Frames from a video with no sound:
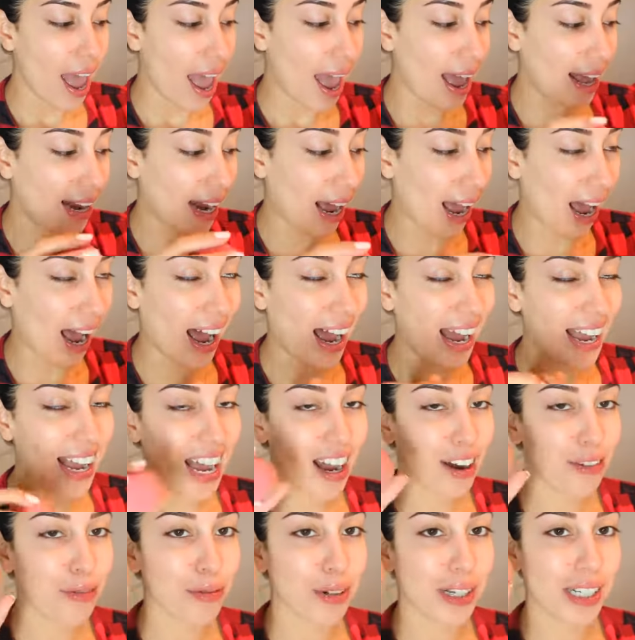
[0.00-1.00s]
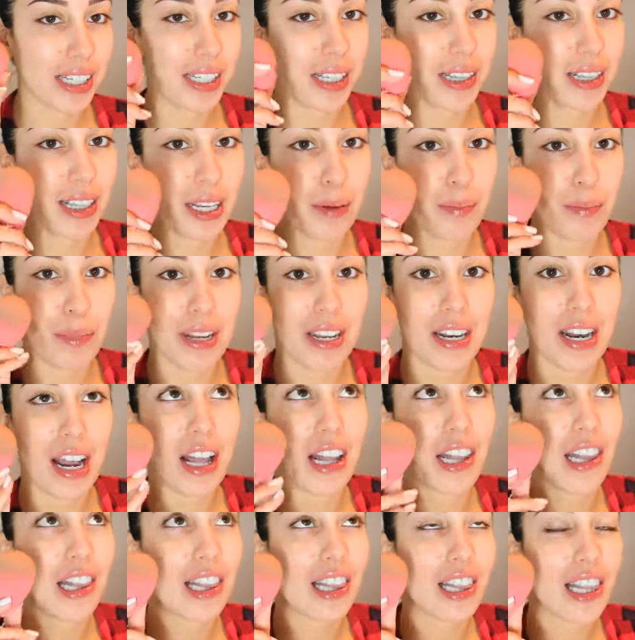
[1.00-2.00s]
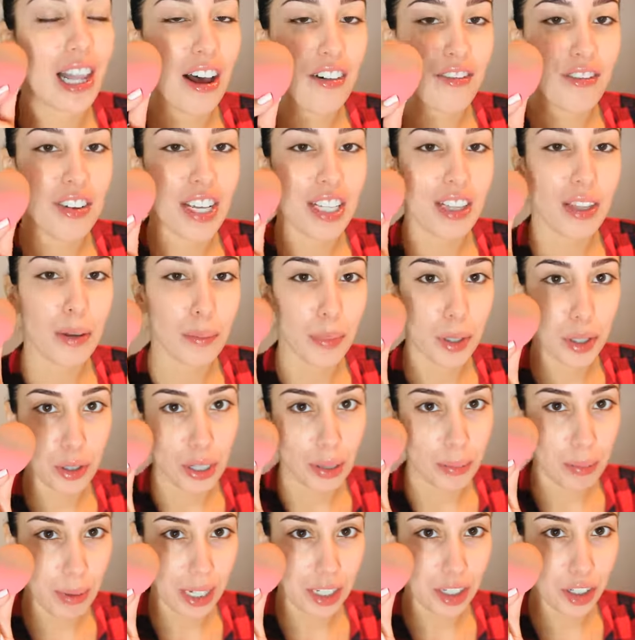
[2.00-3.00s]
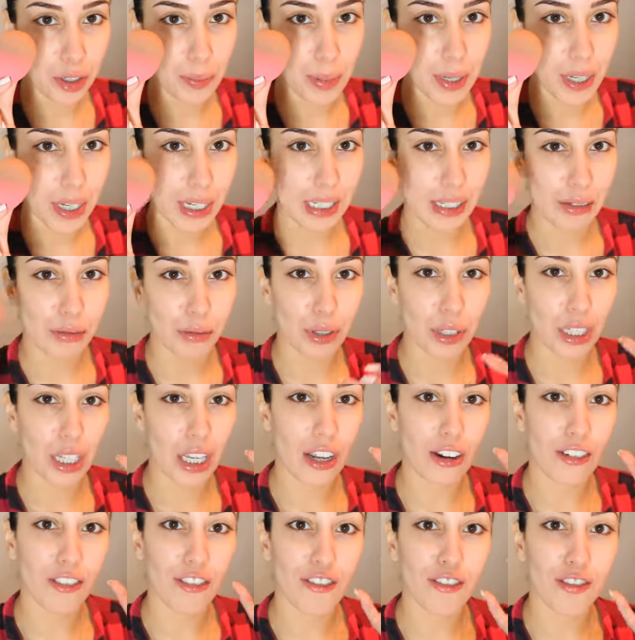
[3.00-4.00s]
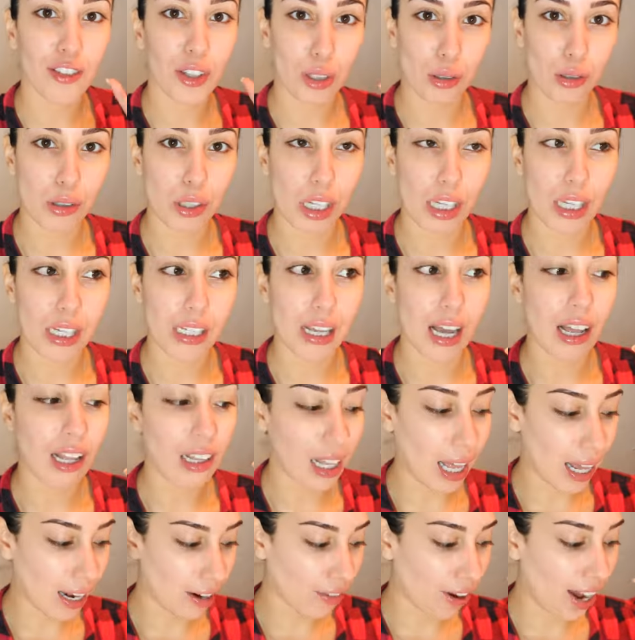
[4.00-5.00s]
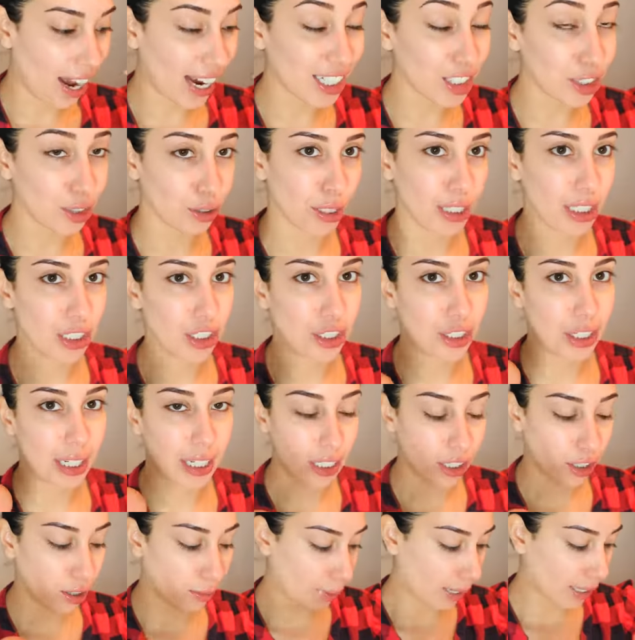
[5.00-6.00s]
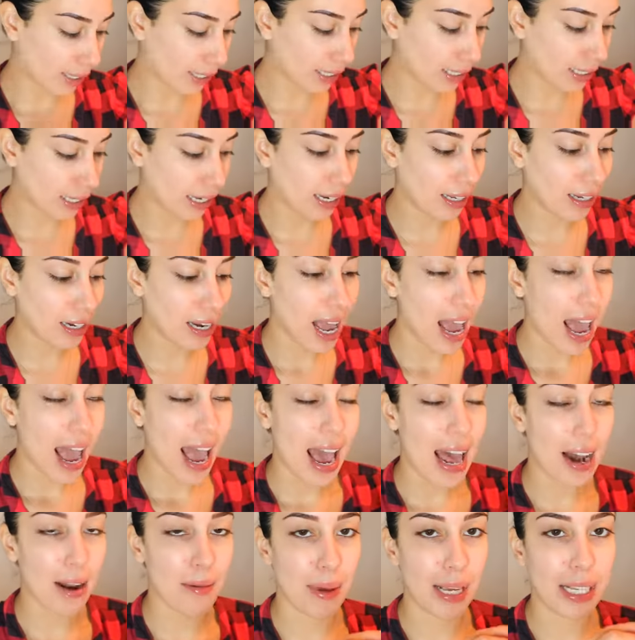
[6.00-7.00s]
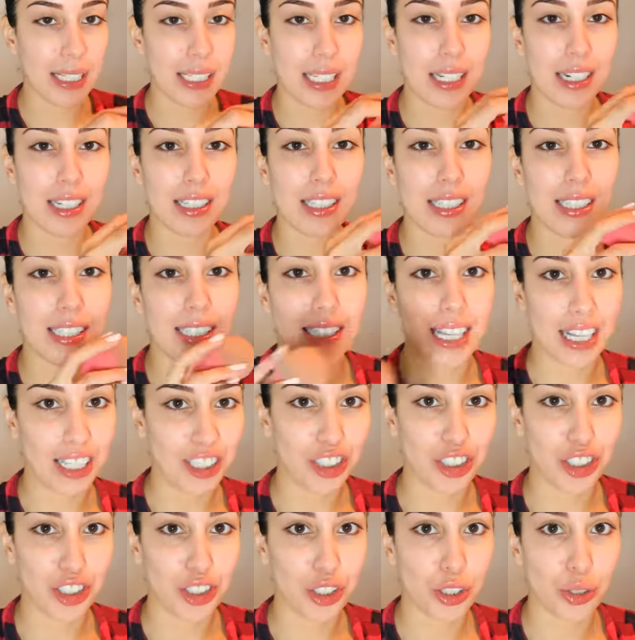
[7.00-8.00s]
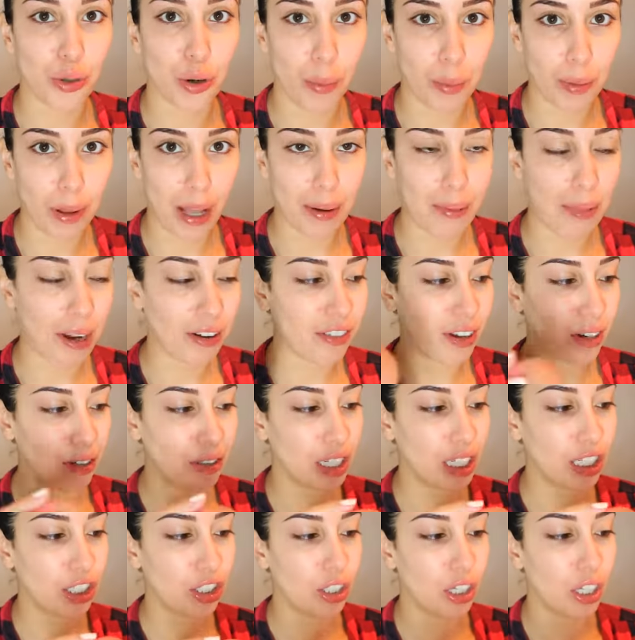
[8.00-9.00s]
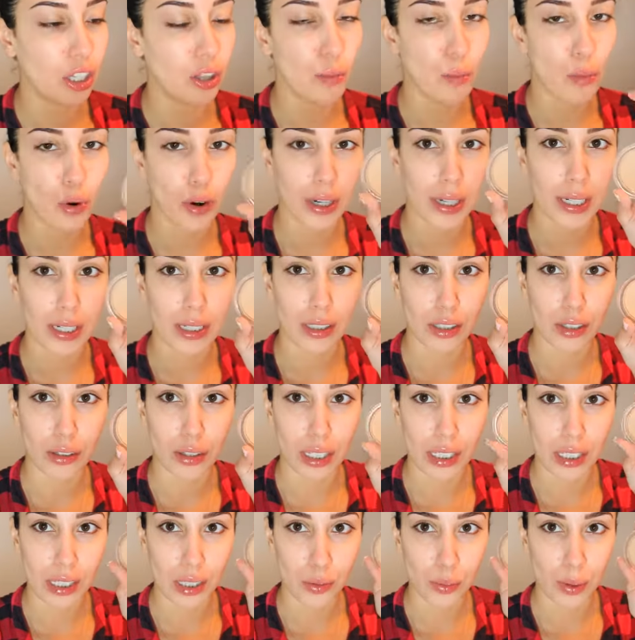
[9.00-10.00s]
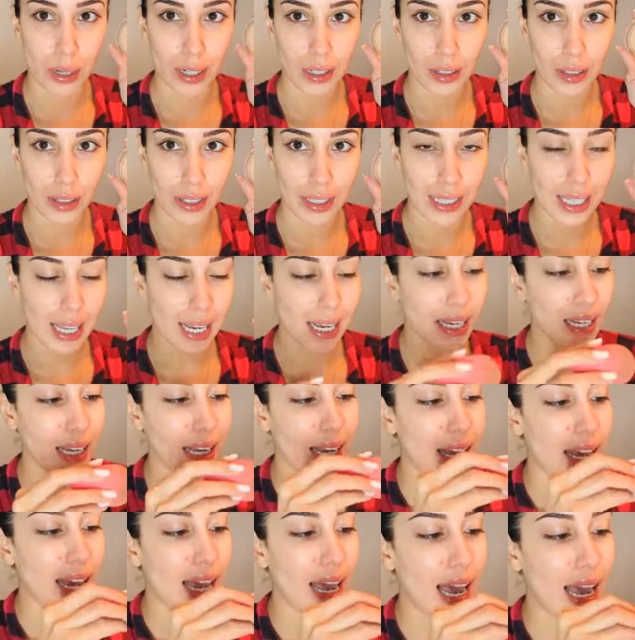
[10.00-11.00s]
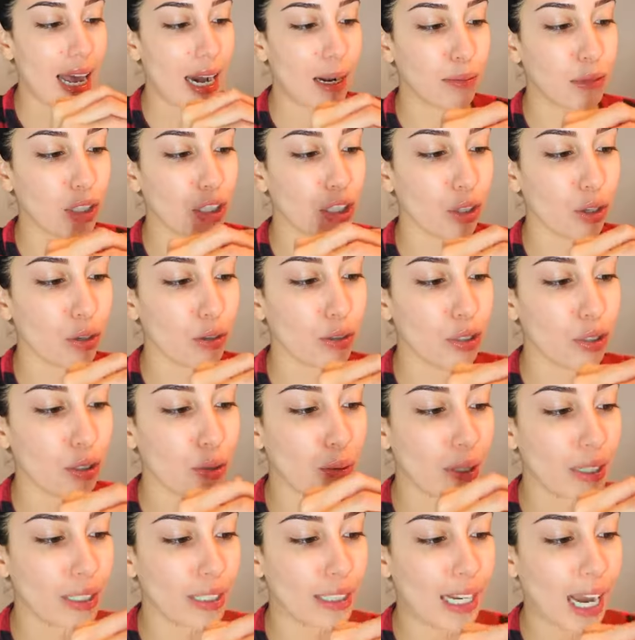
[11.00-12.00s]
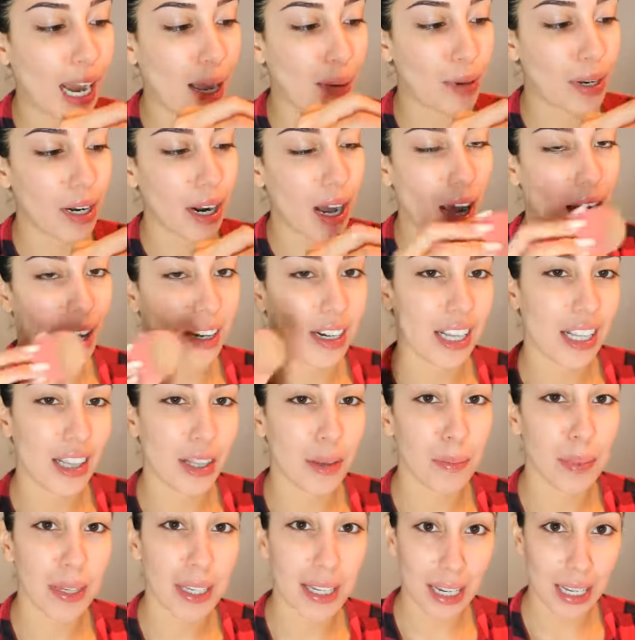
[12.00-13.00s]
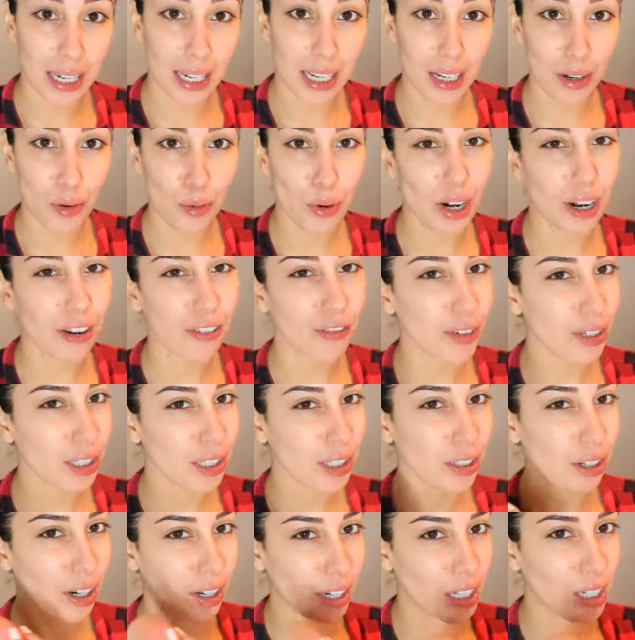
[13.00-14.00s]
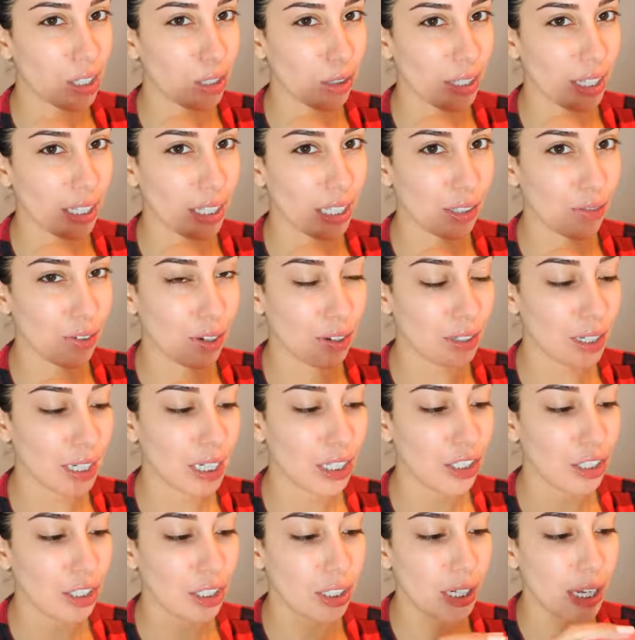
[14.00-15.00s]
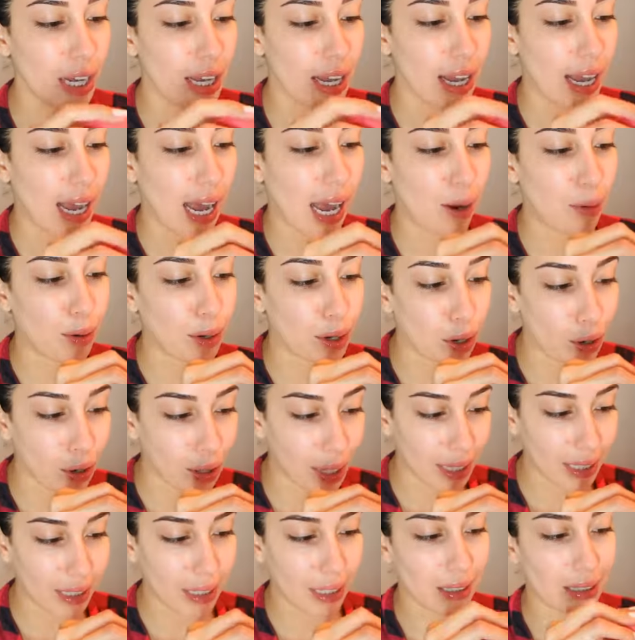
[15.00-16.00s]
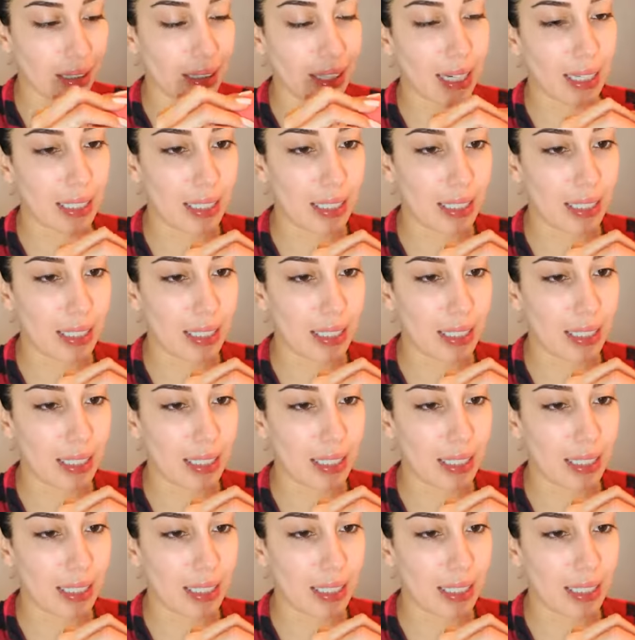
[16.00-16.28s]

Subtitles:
And I have recently been loving the beauty blender because it really infuses a lot of hydration into my skin, and it makes it a cinch to apply my foundation in the morning. So this is what it looks like, and I'm just going to dab it on. In the beginning, when I first started using this foundation, I would go like this.